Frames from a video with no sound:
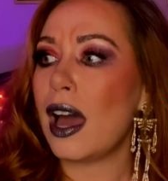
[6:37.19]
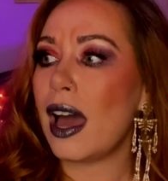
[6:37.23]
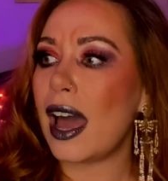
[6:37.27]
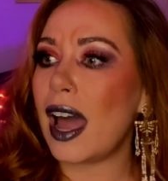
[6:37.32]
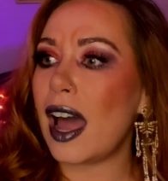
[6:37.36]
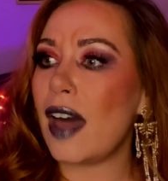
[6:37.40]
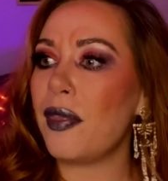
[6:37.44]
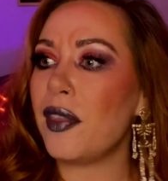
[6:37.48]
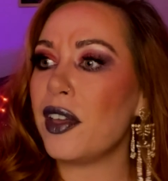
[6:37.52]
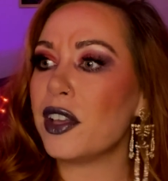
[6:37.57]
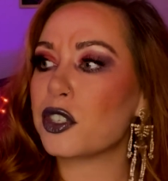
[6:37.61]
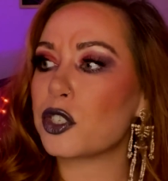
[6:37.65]

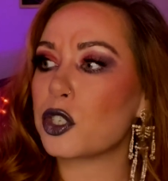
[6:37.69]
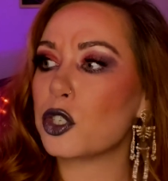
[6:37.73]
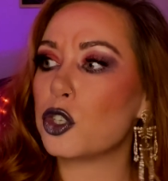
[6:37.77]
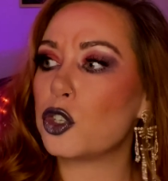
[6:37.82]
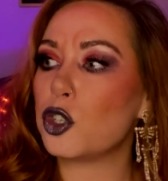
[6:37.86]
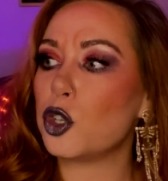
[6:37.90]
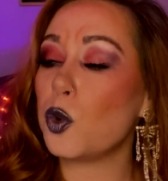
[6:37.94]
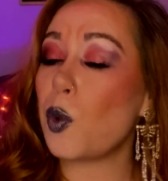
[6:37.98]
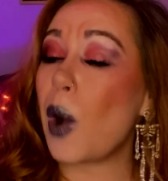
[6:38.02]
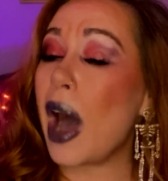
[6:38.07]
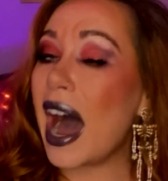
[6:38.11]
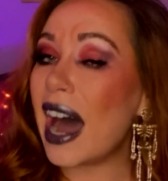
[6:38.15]
And this
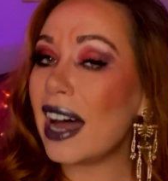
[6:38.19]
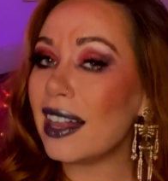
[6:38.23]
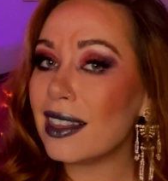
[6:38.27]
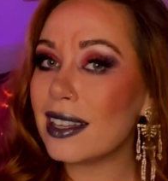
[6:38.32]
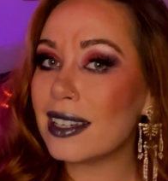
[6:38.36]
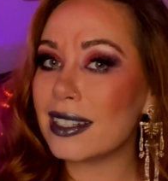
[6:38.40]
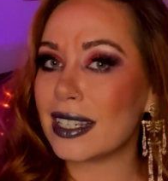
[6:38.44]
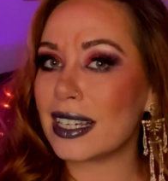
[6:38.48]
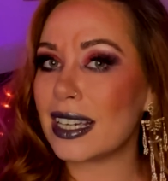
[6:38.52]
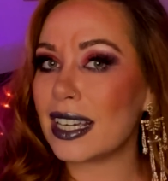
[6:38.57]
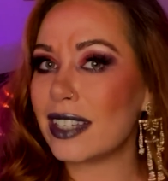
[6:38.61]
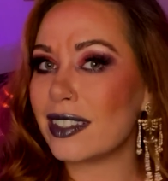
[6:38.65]

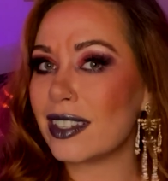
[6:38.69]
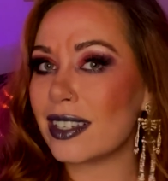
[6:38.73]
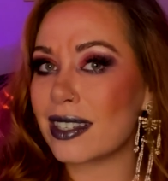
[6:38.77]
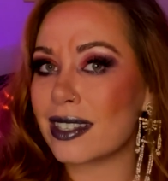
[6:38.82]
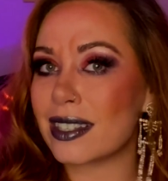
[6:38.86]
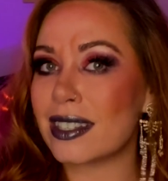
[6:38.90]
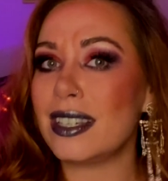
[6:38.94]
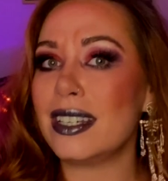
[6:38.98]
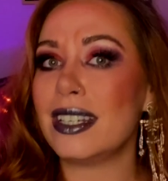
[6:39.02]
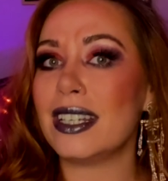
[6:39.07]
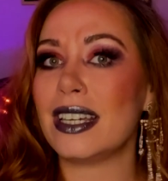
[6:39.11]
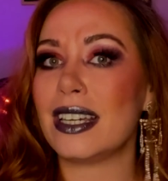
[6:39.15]
duality in the
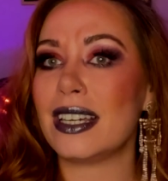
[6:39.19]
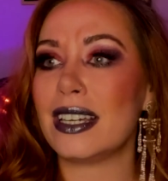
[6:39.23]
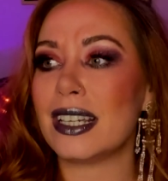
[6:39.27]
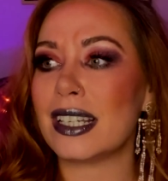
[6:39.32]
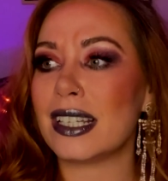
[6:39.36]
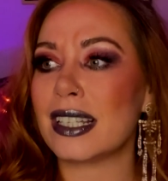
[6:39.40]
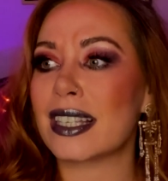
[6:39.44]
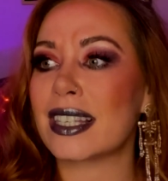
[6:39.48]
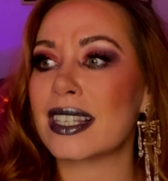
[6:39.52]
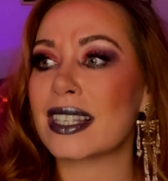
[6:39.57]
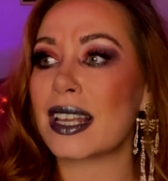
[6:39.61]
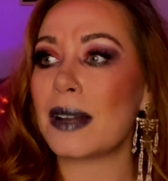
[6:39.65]
city
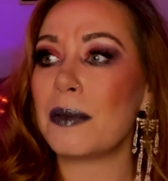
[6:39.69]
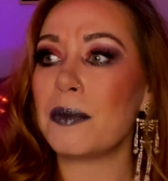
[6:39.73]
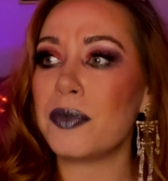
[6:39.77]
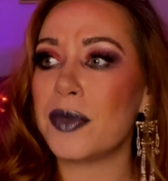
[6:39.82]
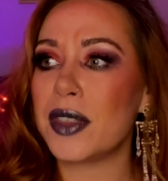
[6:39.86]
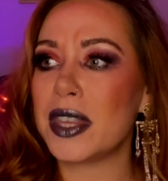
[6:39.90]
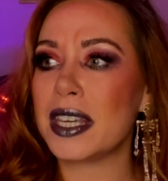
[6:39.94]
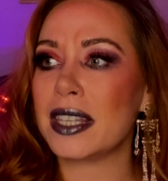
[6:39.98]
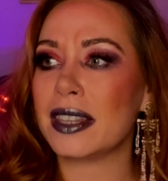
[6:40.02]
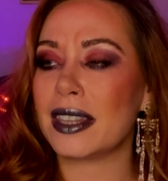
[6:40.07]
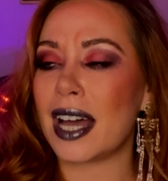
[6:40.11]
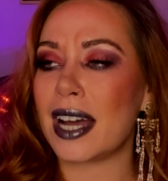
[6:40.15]
is
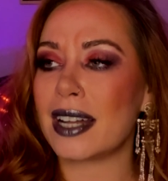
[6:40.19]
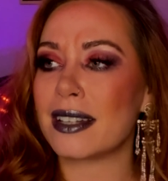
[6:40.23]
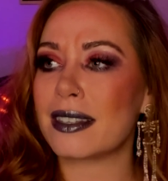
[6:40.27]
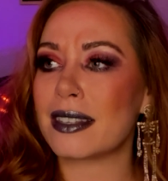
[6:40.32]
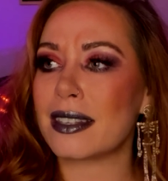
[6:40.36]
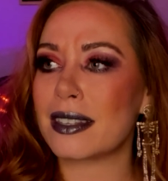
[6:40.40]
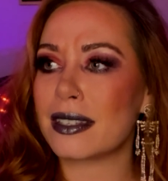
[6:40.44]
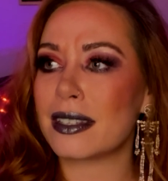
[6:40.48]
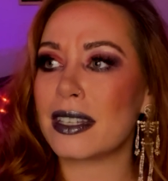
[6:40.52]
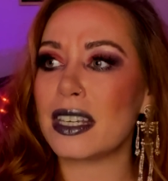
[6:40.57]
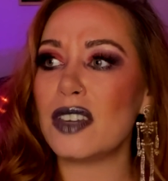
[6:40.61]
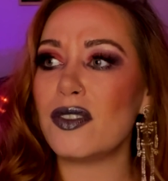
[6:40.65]
something that
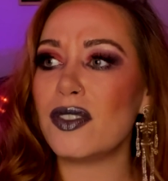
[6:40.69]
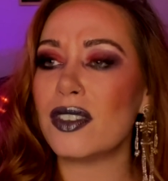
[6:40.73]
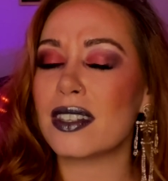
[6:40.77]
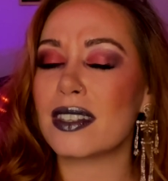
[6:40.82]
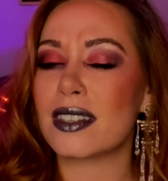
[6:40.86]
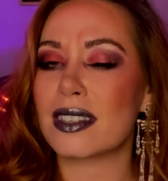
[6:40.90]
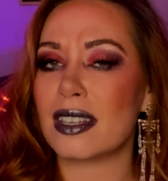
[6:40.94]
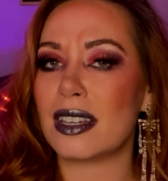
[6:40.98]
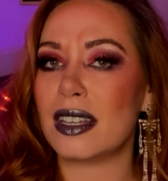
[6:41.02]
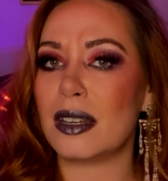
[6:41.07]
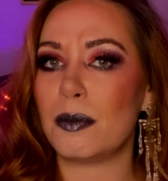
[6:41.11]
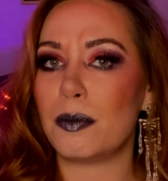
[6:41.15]

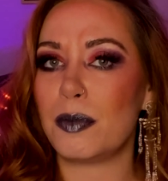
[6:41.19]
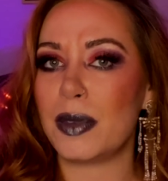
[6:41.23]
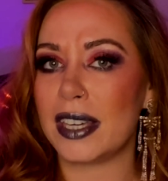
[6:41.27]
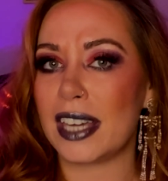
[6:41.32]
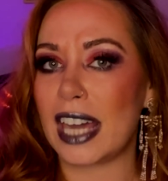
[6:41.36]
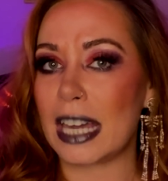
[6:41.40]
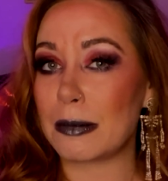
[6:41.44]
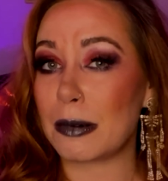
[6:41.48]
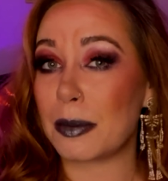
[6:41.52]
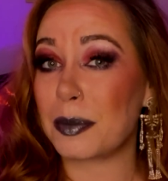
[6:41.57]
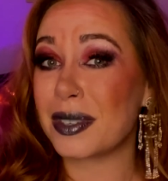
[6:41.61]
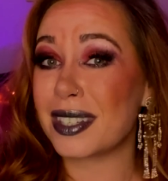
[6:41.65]
Stevenson
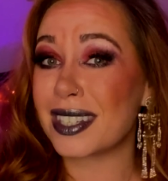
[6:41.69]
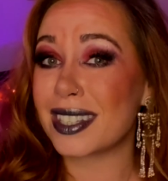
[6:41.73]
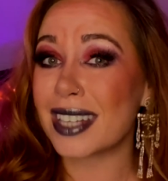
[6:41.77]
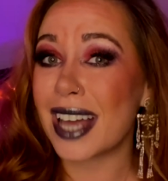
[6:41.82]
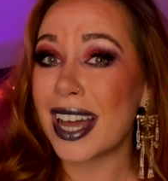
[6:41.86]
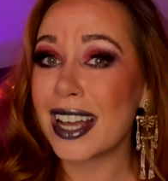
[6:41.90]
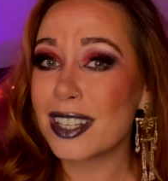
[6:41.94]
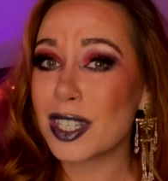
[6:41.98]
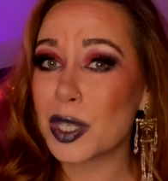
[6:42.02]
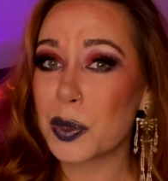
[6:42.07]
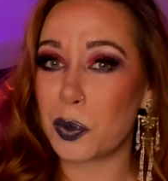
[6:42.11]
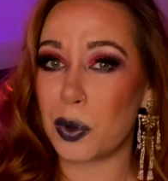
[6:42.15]
became
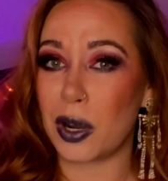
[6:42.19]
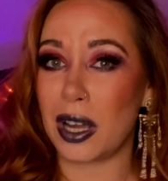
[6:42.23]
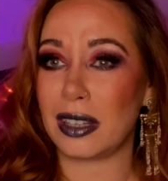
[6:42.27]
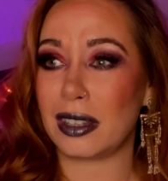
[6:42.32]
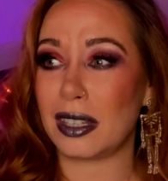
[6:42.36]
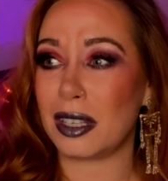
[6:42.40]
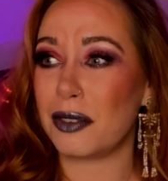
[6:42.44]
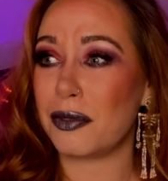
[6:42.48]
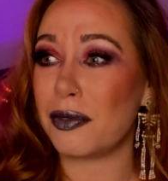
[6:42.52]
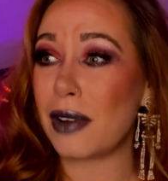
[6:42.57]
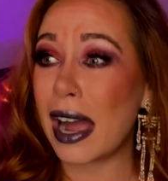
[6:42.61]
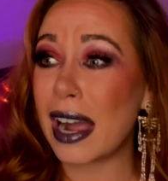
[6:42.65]
obsessed with.
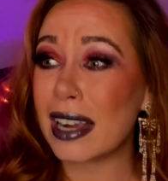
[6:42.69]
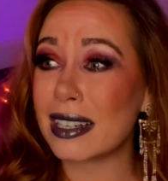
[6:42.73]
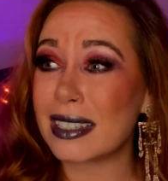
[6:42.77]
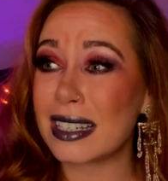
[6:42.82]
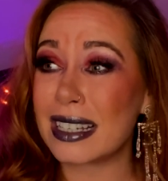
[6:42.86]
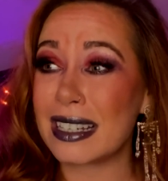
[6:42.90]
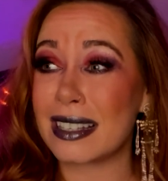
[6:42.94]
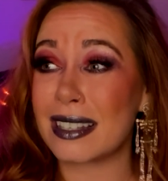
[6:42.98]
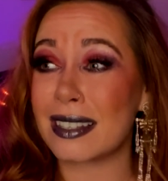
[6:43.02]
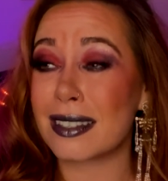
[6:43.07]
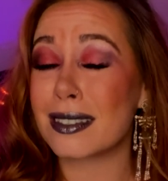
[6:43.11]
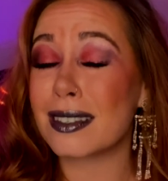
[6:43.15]
In fact,
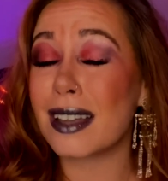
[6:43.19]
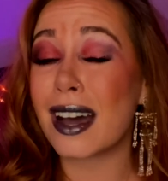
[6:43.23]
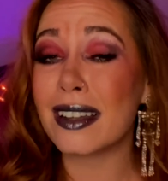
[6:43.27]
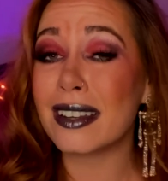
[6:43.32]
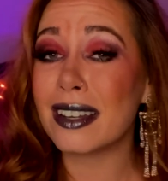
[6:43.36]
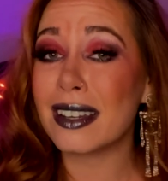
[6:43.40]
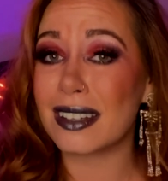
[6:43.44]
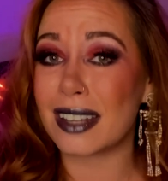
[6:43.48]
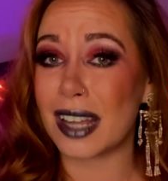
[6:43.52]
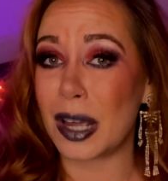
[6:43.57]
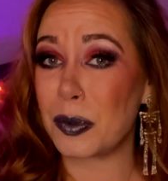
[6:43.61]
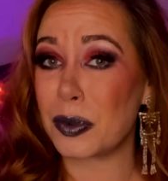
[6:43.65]
he
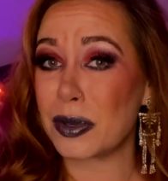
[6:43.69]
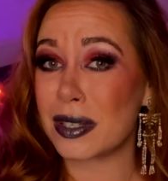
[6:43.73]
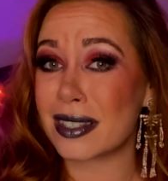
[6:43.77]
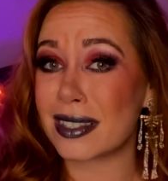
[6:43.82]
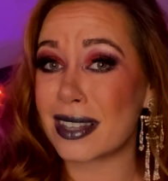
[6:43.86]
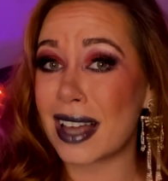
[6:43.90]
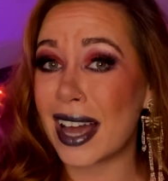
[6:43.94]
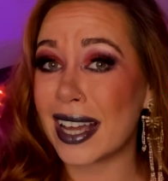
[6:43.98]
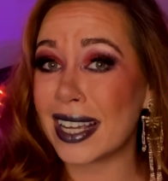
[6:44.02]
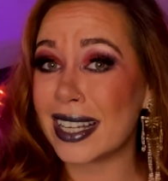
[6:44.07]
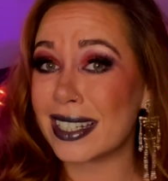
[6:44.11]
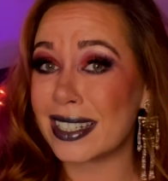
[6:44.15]
studied it with
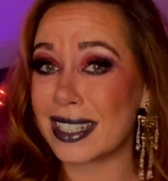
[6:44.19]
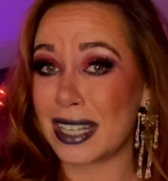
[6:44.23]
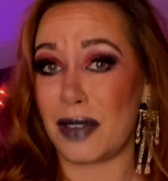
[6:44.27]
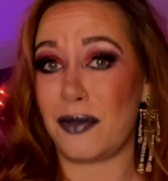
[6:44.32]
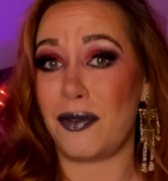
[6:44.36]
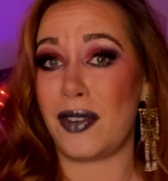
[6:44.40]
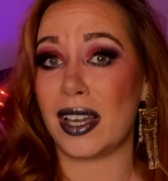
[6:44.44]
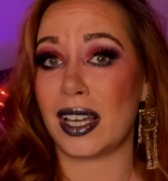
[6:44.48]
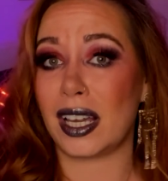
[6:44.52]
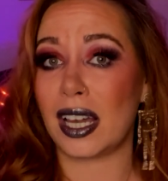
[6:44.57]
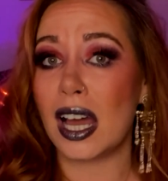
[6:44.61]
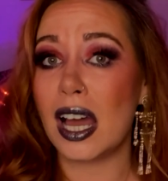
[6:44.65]

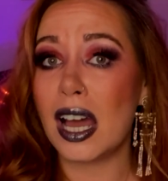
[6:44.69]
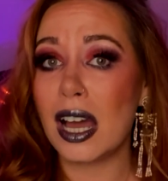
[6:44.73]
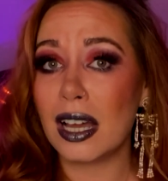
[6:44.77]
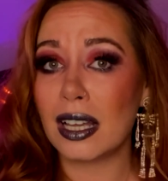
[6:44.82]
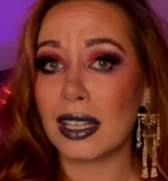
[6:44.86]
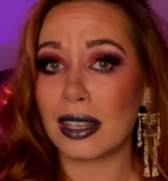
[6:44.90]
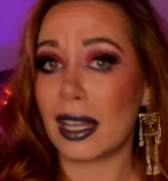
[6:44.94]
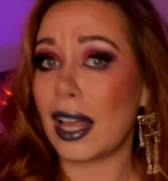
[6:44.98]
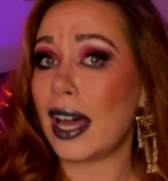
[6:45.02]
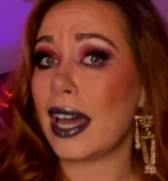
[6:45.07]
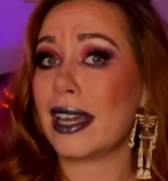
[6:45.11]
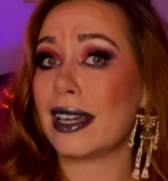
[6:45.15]
scientific
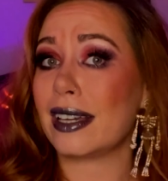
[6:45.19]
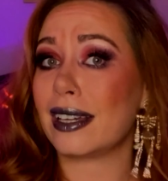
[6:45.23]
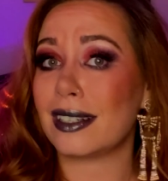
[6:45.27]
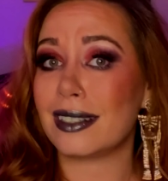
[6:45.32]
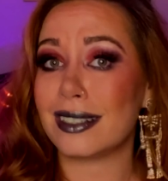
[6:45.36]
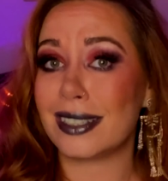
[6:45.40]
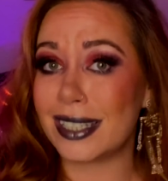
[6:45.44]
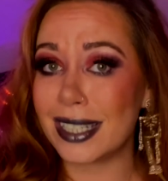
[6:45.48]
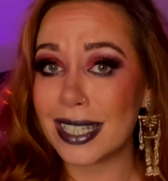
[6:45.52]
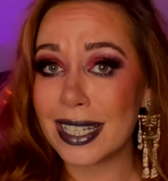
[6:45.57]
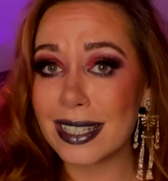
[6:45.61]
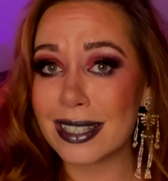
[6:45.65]

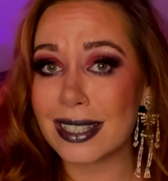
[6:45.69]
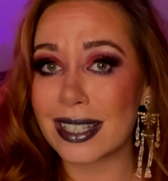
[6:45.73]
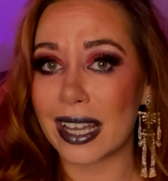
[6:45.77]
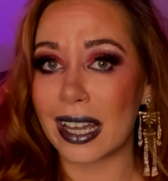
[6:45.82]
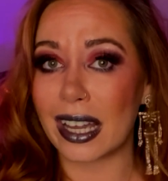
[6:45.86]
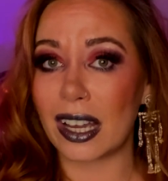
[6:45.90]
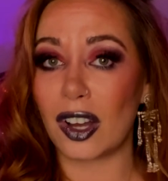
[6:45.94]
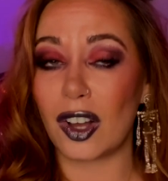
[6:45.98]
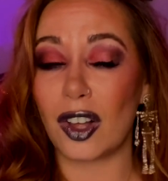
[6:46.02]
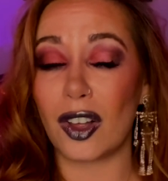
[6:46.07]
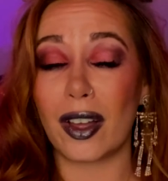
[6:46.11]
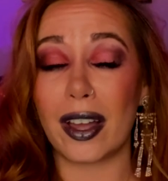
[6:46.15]

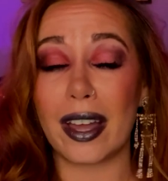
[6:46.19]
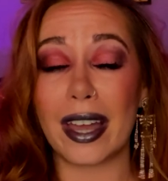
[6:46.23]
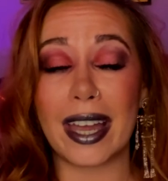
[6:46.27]
detail.